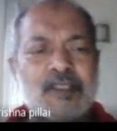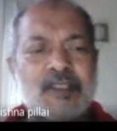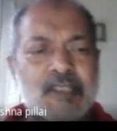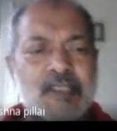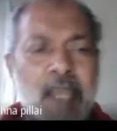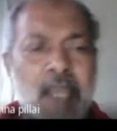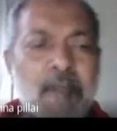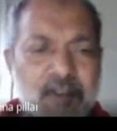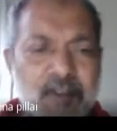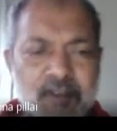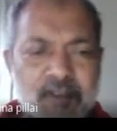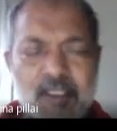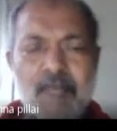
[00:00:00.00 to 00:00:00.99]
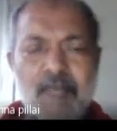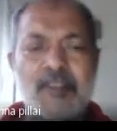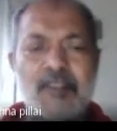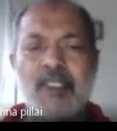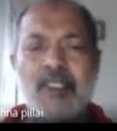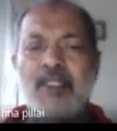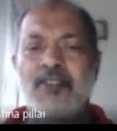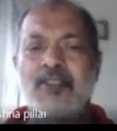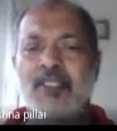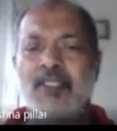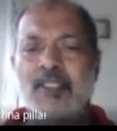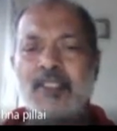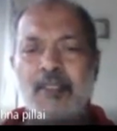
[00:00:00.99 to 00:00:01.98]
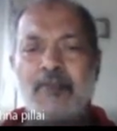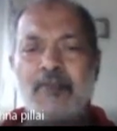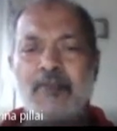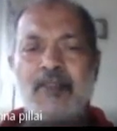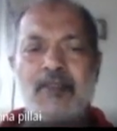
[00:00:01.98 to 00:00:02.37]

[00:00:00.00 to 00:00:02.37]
diamond can be taken as an example